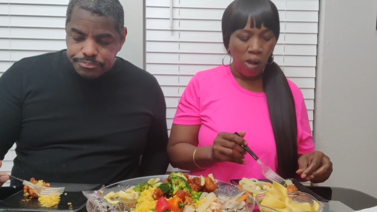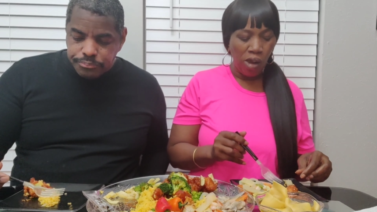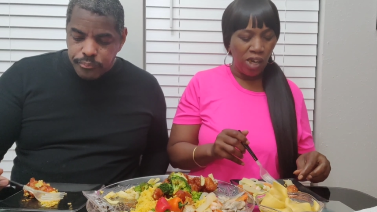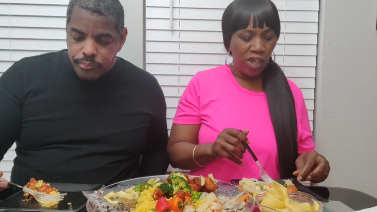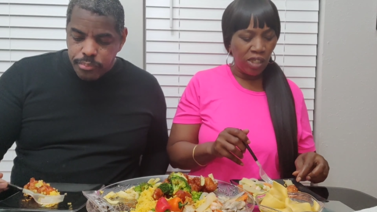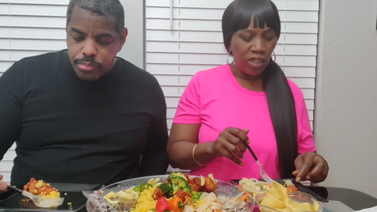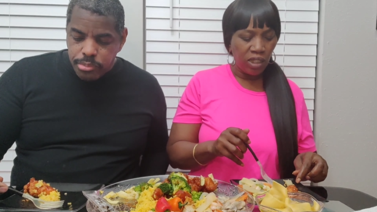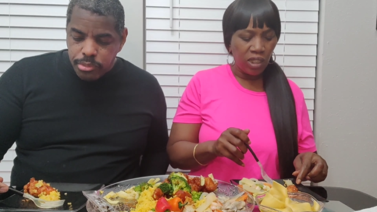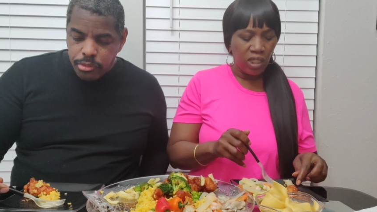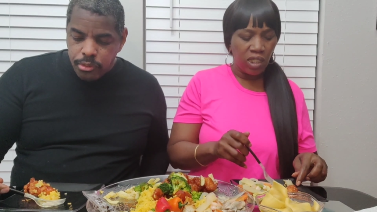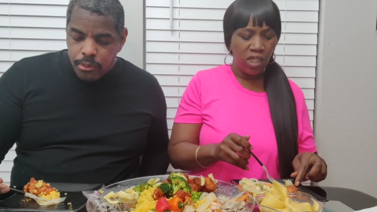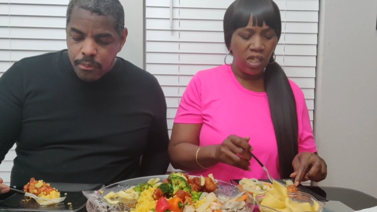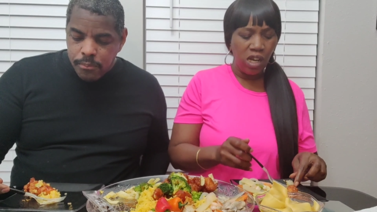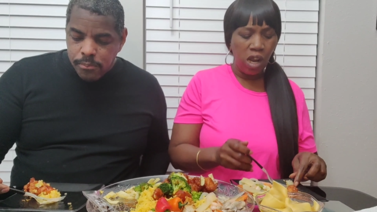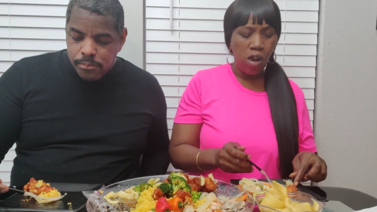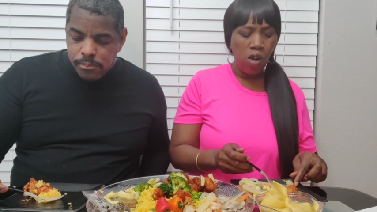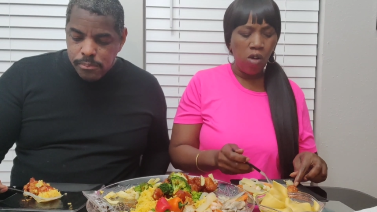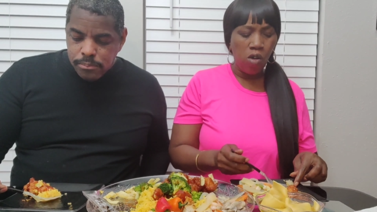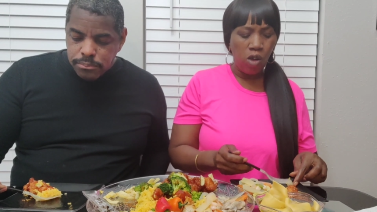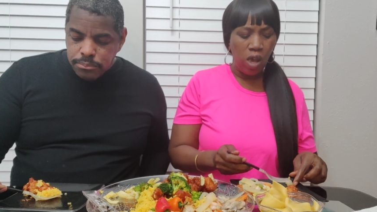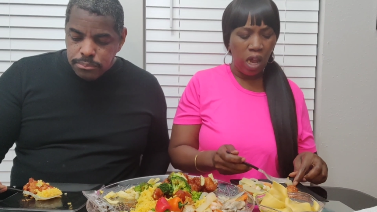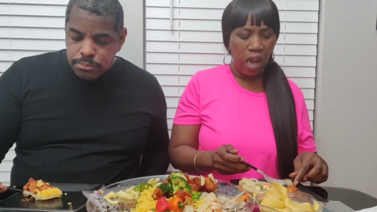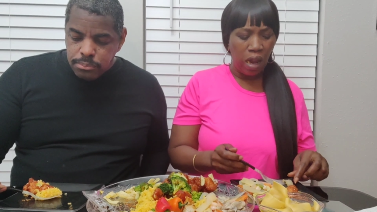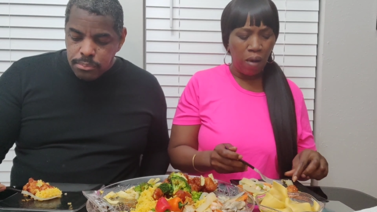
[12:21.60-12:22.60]
Speaker 1: And they
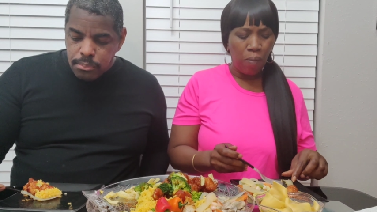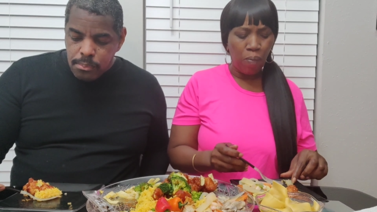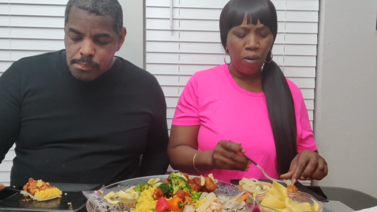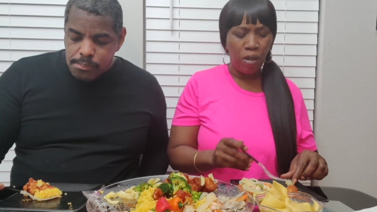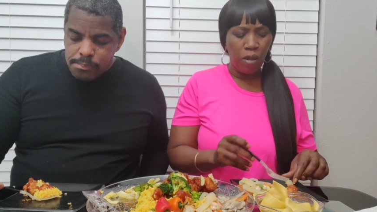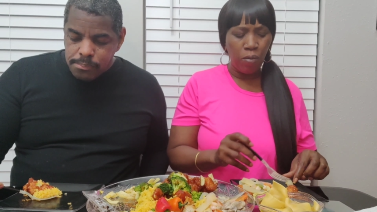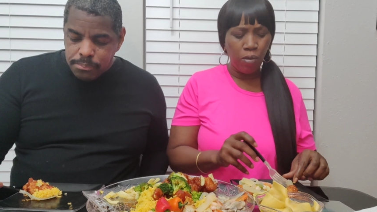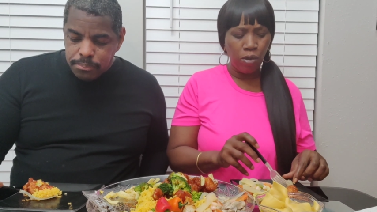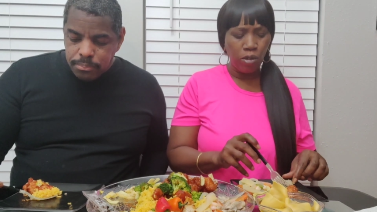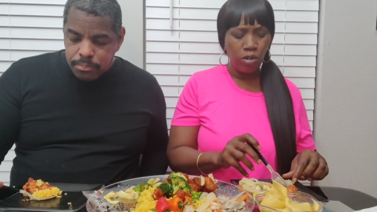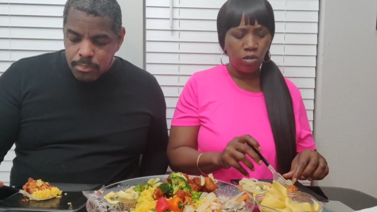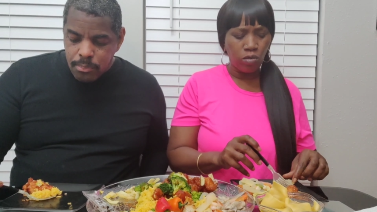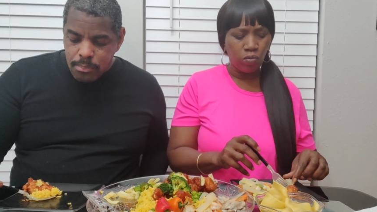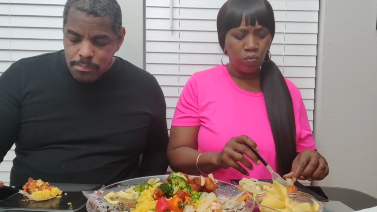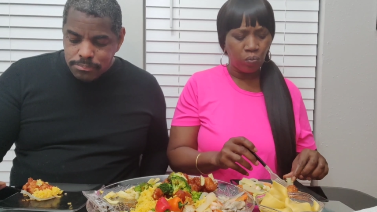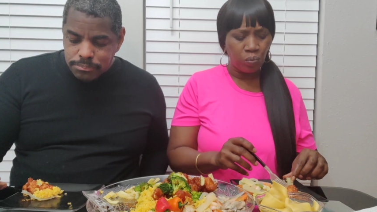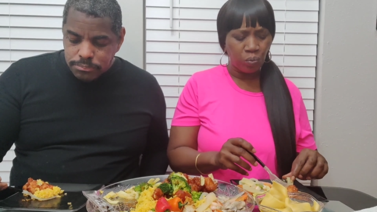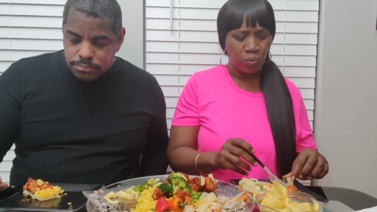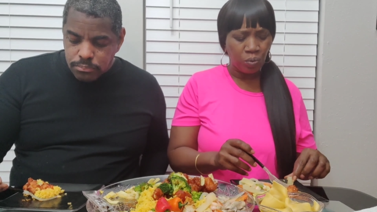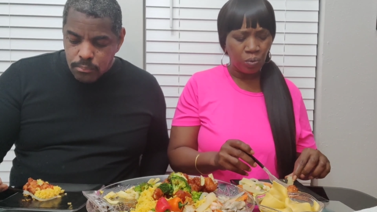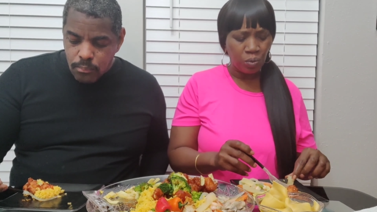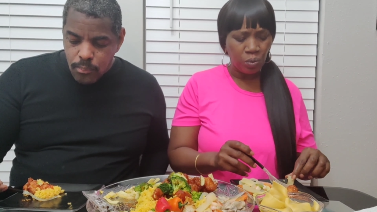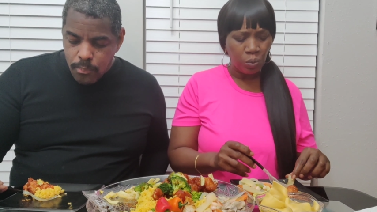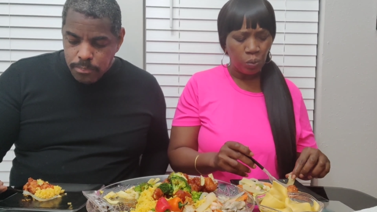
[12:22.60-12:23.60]
know how people,
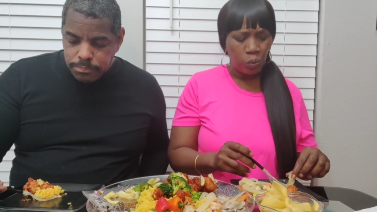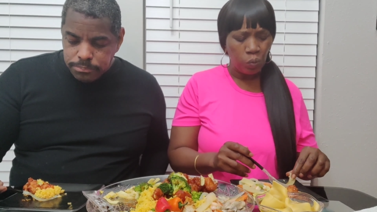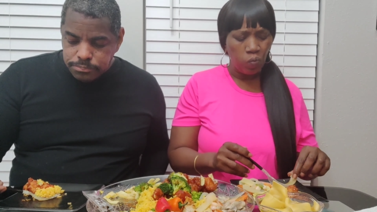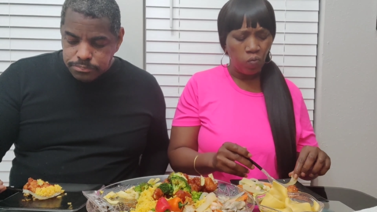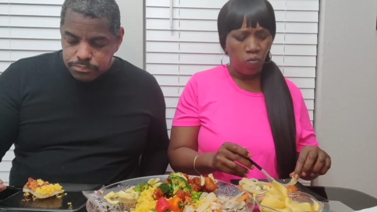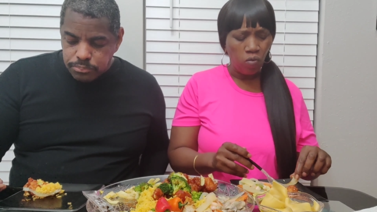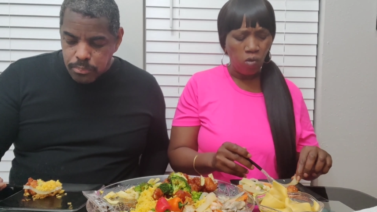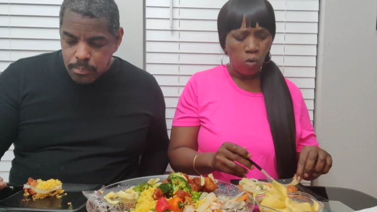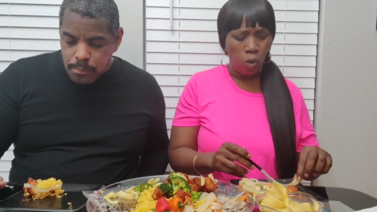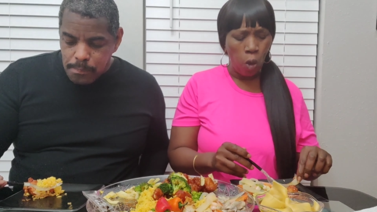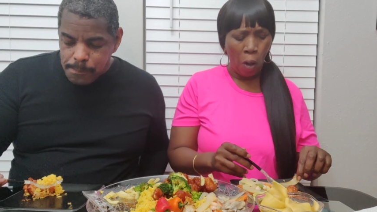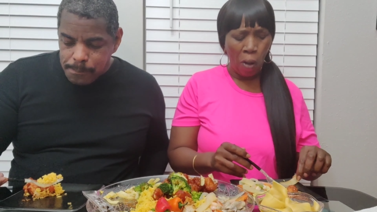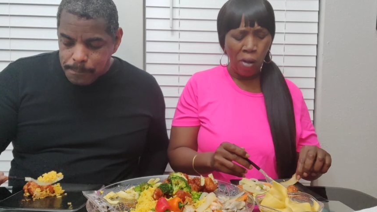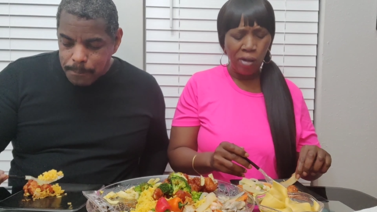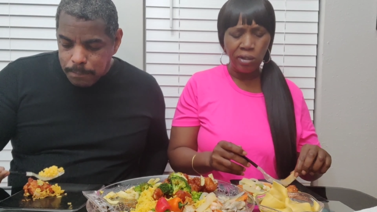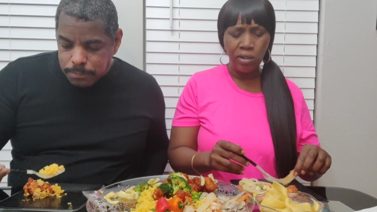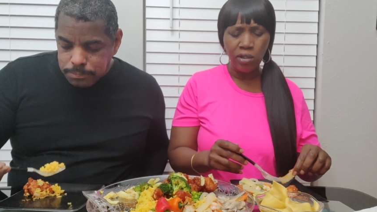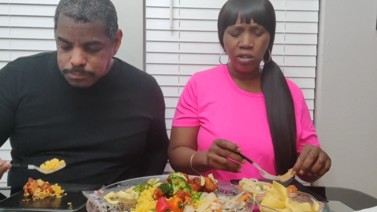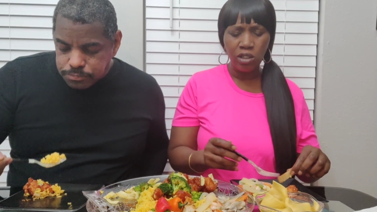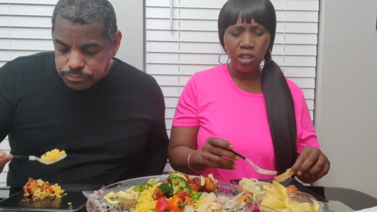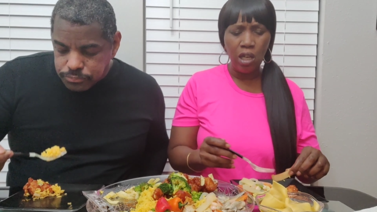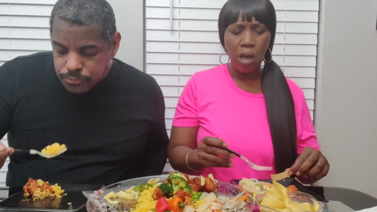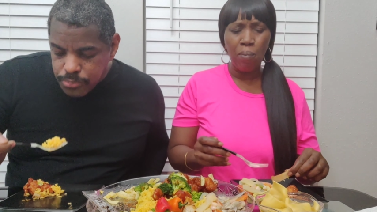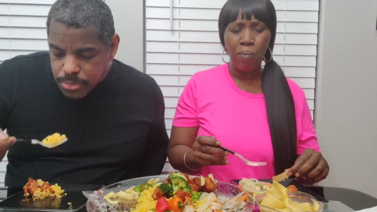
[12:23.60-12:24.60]

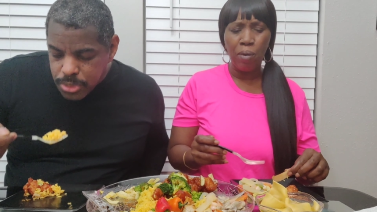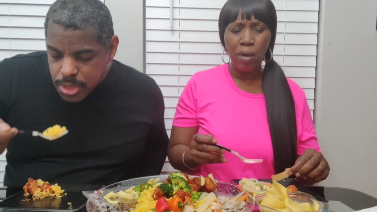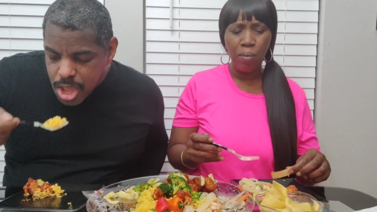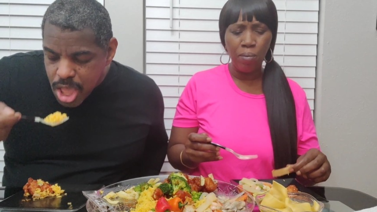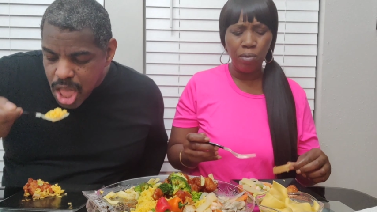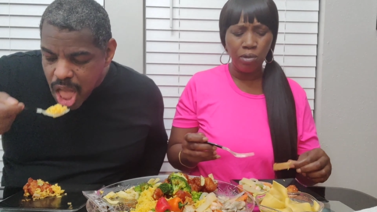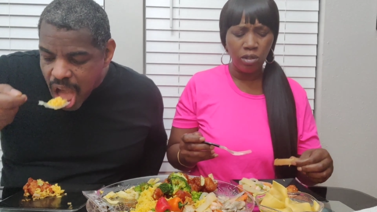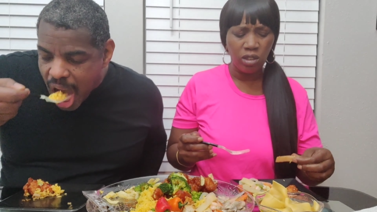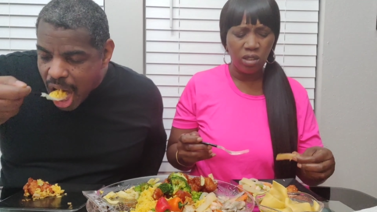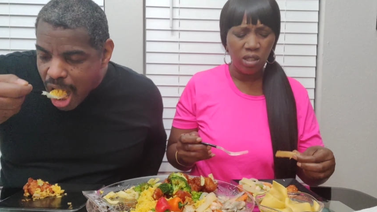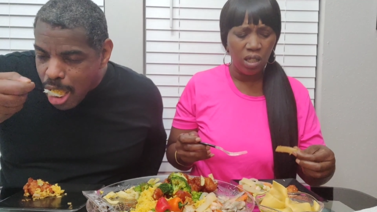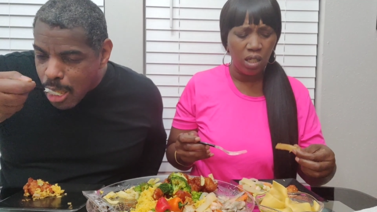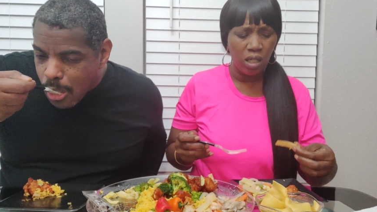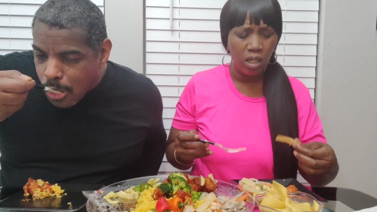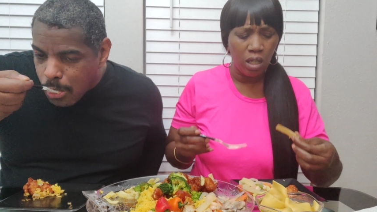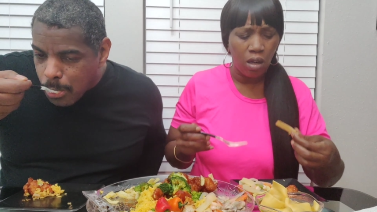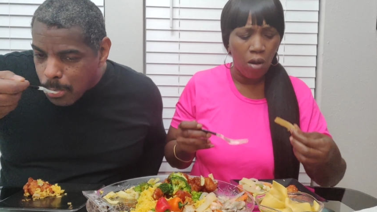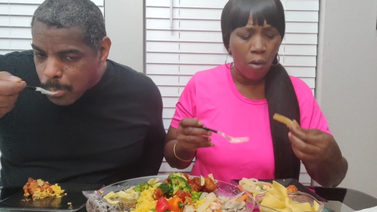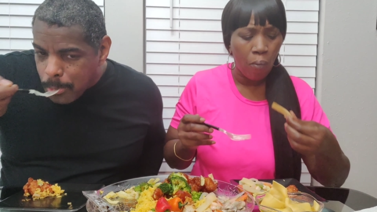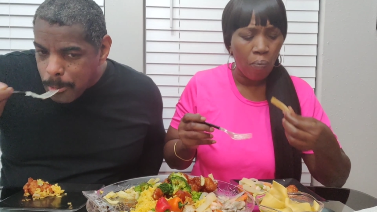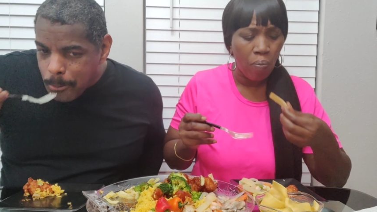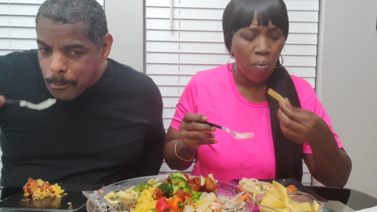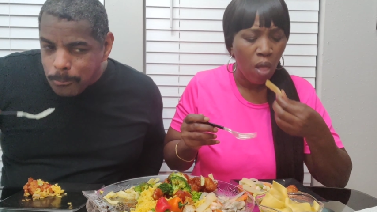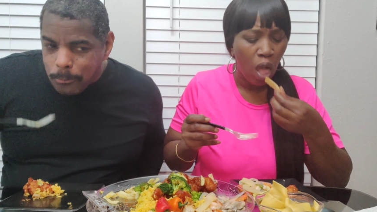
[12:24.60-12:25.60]
some people
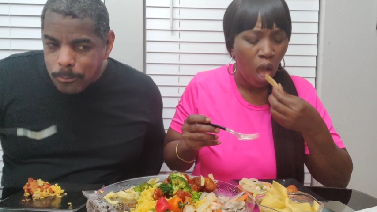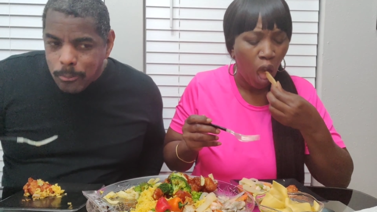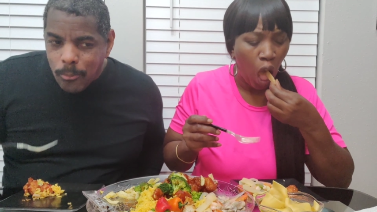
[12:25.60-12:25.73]
steal